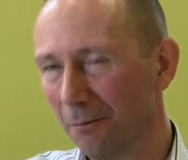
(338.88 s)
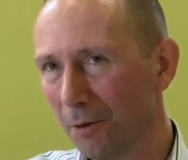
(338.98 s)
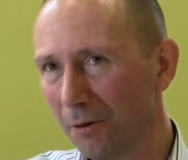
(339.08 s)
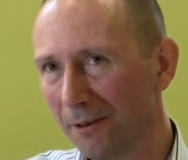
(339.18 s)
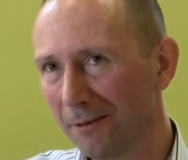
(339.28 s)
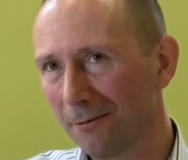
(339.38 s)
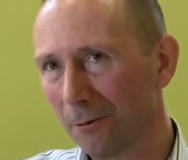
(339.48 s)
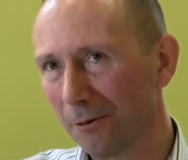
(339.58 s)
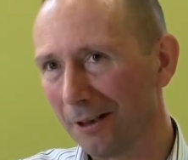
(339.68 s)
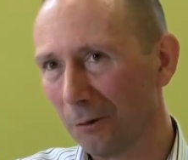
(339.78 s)
moving
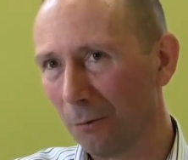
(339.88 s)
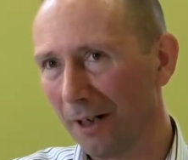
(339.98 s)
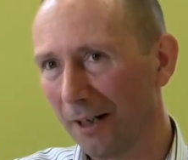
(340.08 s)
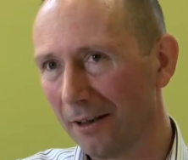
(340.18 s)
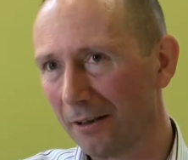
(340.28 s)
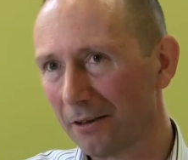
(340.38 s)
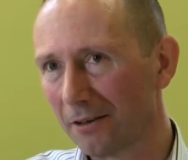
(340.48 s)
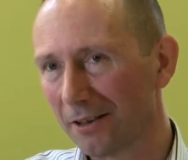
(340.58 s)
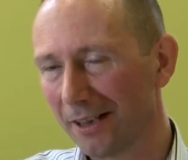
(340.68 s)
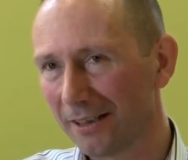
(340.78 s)
forward in a way that
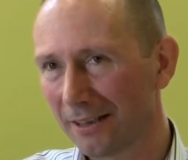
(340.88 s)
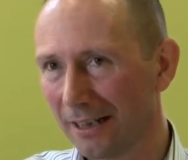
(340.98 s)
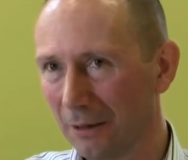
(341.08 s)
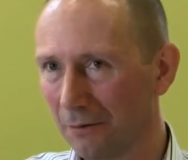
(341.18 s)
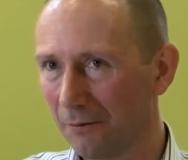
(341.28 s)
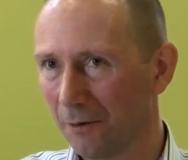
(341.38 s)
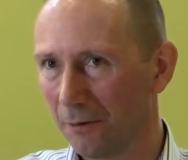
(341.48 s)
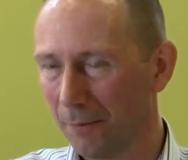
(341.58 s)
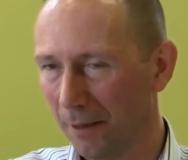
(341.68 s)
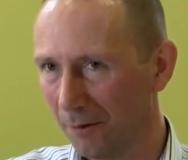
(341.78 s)
takes account of
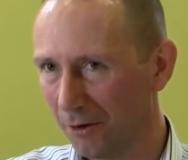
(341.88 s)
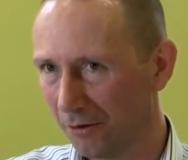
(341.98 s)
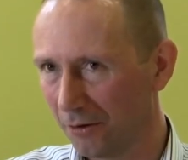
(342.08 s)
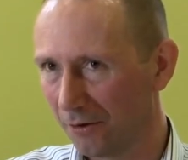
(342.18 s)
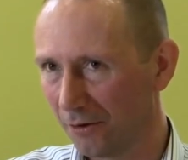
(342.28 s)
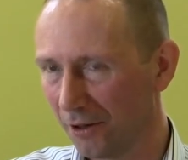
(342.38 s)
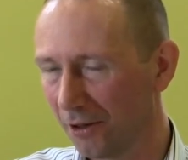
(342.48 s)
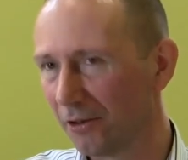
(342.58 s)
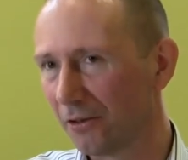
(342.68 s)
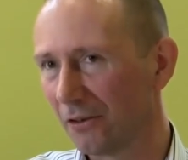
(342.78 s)
publishers'
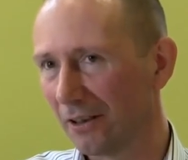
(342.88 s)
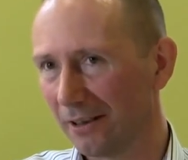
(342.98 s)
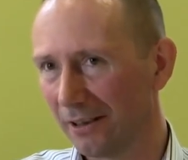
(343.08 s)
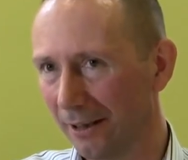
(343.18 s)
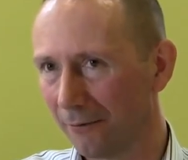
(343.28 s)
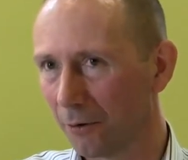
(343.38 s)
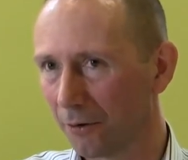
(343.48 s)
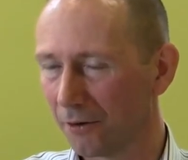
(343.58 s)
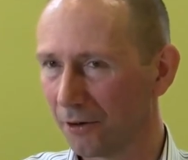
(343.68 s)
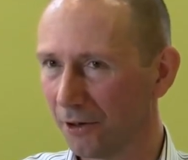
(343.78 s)
concerns, because clearly they've got
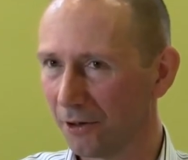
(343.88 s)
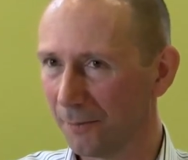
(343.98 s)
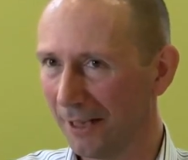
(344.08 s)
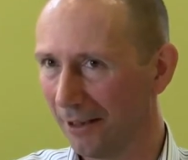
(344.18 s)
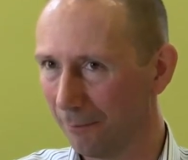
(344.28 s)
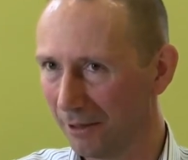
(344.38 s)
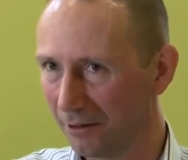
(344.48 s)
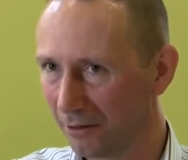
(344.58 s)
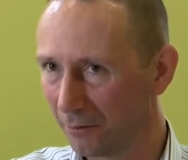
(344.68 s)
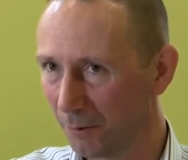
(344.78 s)
concerns about their
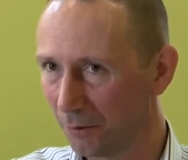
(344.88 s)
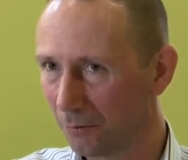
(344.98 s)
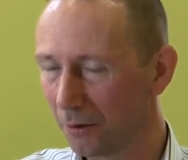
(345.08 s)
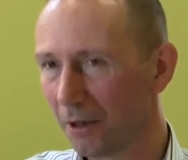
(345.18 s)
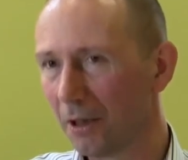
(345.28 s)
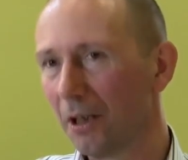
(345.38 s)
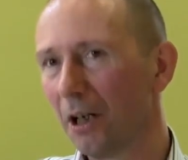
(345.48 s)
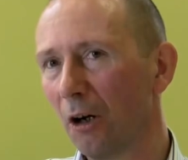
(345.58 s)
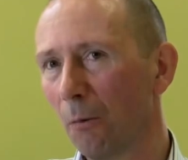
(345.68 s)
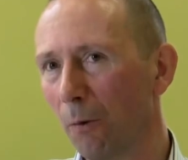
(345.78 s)
business model,
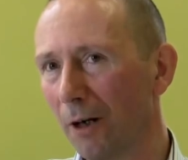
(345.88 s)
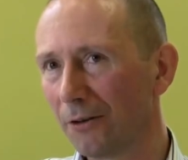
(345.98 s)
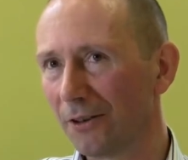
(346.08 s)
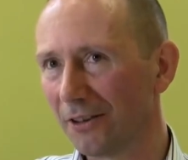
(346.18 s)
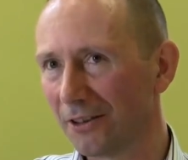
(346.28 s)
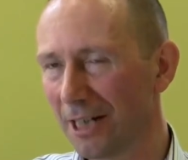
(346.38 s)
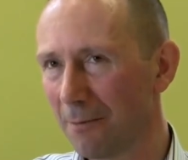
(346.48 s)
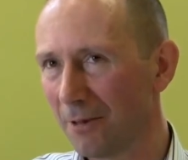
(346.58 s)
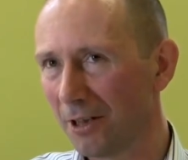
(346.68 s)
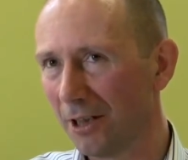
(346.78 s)
whilst at the
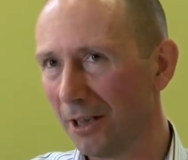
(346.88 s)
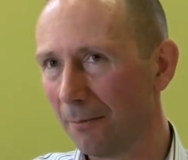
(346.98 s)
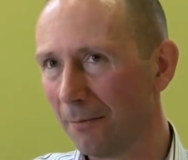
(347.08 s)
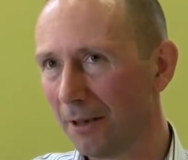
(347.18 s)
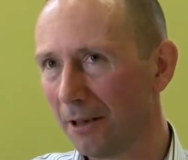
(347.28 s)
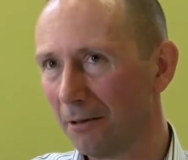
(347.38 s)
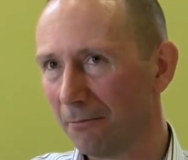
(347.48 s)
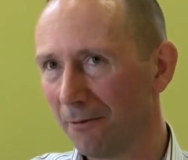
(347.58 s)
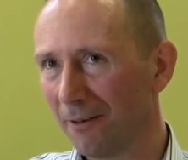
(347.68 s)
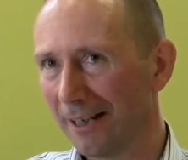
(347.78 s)
same time
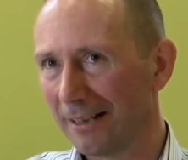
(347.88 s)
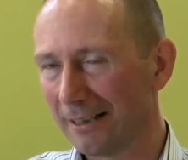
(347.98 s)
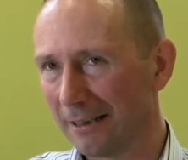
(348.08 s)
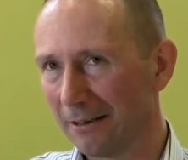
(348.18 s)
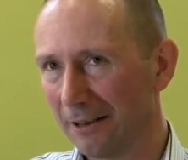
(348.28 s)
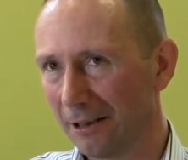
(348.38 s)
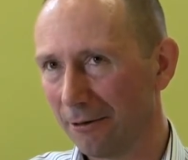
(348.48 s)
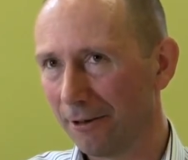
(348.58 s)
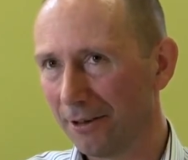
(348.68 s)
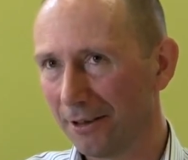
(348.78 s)
reflecting the
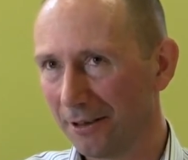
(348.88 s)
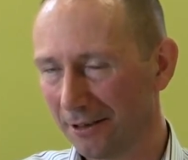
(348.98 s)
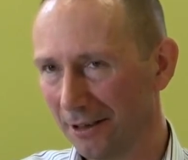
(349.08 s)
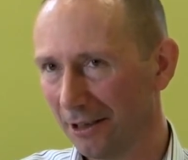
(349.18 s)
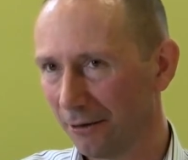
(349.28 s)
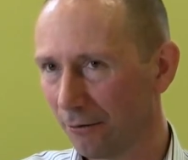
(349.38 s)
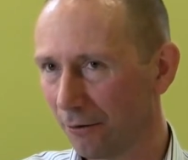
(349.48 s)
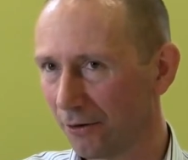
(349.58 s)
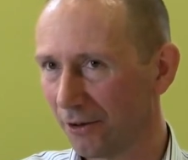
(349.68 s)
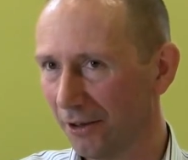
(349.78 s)
increasing desire
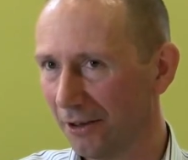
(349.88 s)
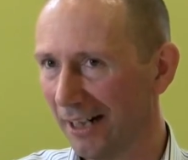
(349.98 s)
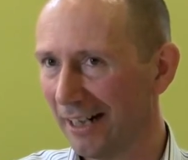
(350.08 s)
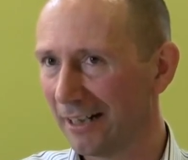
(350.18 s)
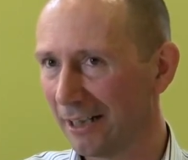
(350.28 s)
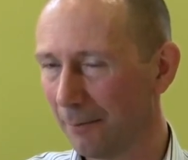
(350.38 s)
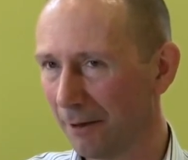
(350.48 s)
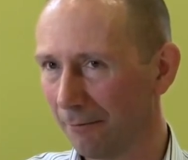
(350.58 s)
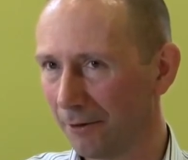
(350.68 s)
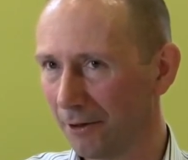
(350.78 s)
across the academic
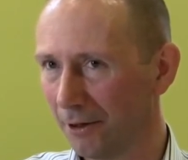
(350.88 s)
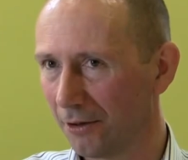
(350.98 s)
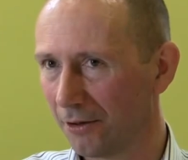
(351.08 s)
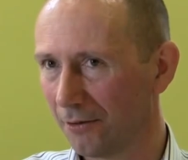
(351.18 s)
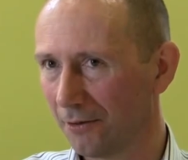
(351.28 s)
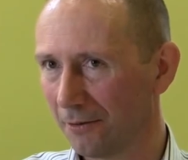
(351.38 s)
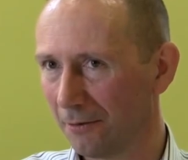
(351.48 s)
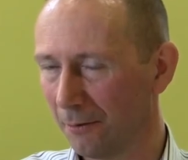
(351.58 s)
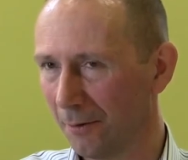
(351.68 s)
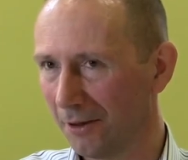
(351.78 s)
research
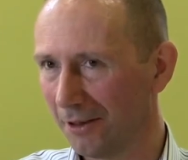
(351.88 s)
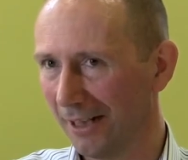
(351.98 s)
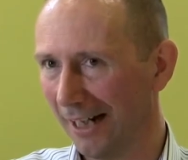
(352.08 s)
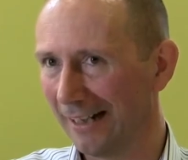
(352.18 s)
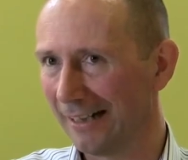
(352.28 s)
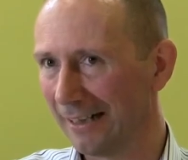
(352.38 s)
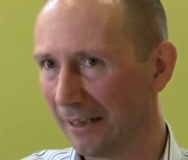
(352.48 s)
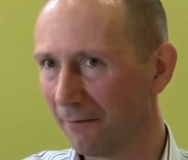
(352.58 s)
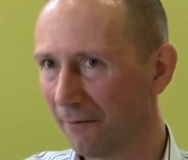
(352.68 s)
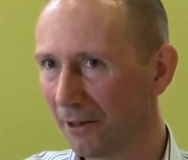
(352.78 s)
community and indeed
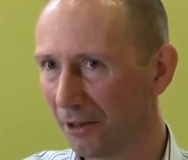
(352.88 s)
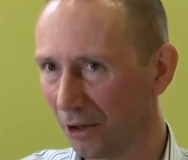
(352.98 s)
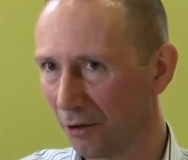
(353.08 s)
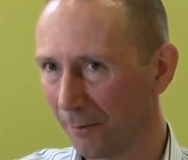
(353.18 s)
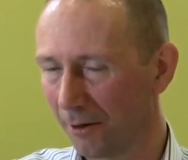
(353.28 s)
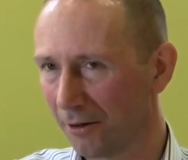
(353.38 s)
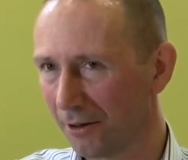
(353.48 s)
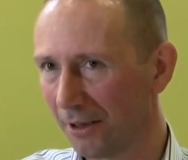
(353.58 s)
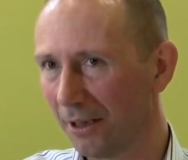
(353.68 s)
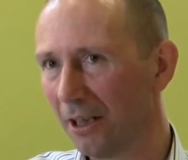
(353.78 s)
the funding
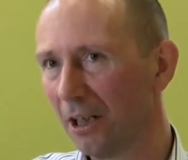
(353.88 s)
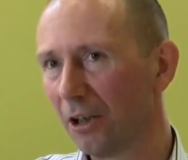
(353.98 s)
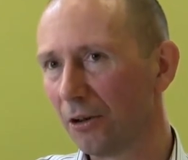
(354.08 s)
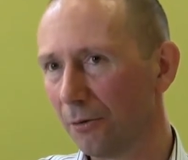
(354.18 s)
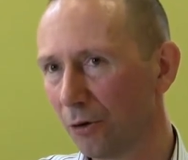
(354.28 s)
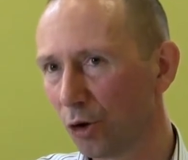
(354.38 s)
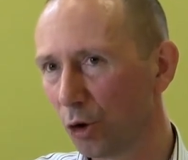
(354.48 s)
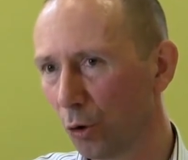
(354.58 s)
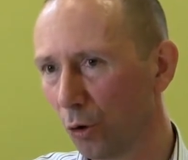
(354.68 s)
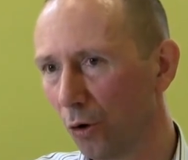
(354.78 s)
community to
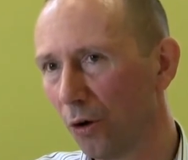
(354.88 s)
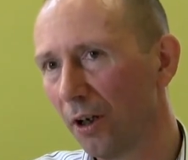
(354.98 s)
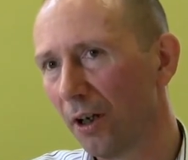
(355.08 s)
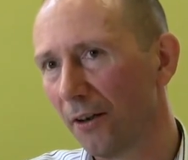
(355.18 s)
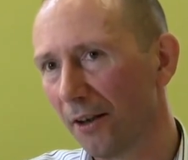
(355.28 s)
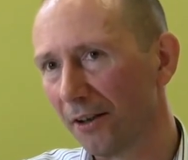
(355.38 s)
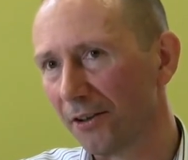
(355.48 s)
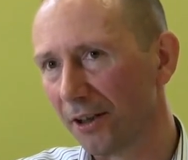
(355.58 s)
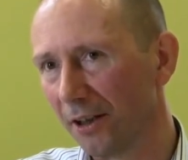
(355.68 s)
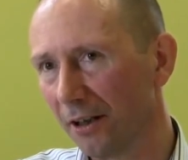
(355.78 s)
ensure
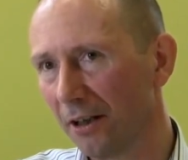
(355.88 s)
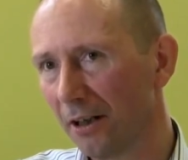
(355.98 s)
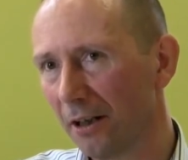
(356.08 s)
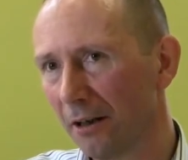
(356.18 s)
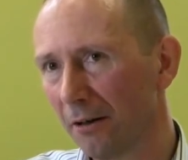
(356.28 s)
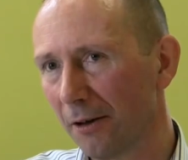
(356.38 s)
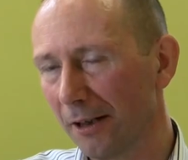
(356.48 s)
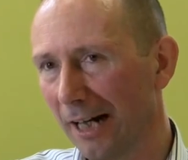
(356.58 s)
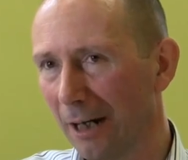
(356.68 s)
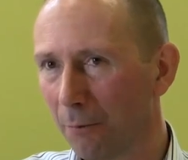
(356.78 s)
that
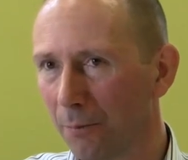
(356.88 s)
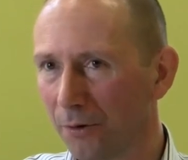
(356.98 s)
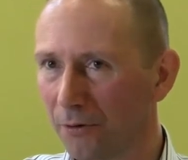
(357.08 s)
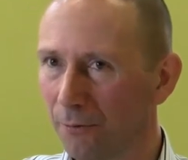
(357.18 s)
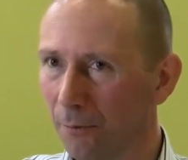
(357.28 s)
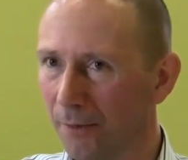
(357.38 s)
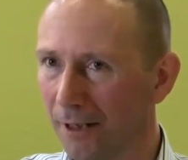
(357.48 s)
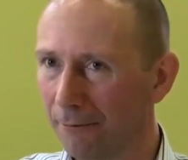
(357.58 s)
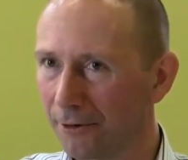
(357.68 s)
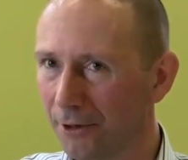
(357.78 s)
the outputs from
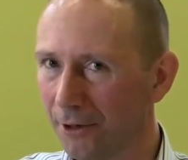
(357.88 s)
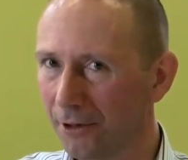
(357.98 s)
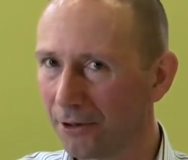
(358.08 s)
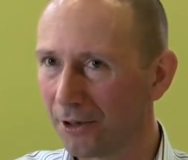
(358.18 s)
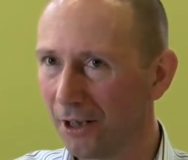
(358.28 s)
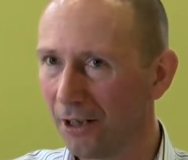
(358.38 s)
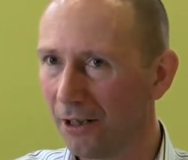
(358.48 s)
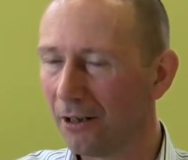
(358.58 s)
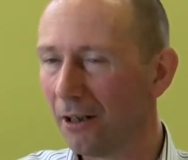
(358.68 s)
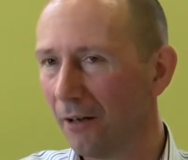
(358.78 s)
that research
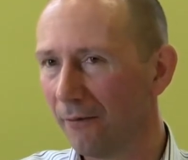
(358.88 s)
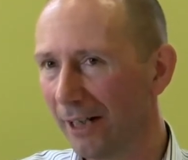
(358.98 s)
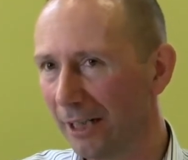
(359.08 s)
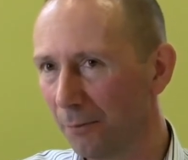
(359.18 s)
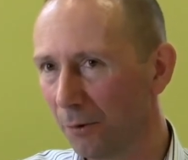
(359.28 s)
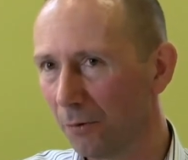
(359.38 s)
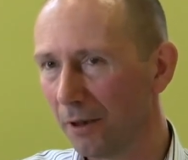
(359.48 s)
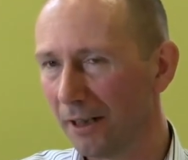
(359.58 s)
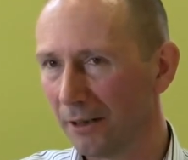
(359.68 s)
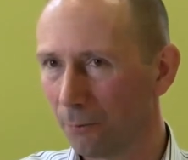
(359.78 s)
are available
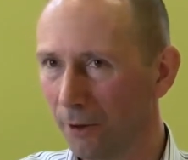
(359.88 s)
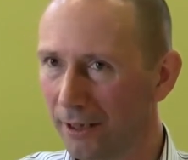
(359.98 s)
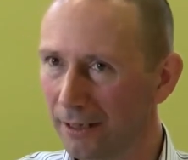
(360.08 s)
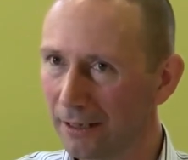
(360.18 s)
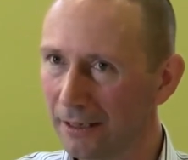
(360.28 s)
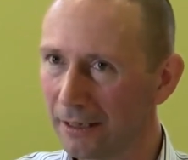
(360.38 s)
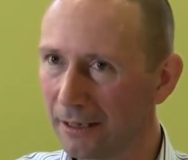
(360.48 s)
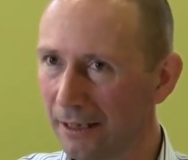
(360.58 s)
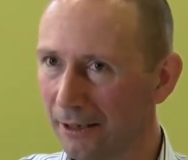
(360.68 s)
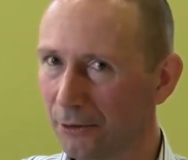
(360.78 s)
as widely
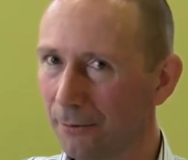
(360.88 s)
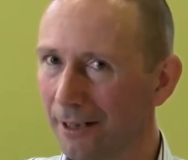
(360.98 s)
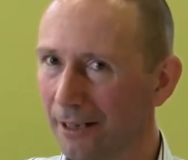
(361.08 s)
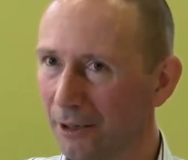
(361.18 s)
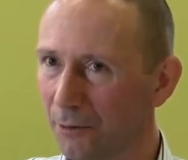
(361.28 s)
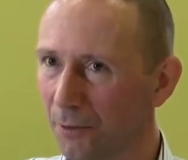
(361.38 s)
and as quickly as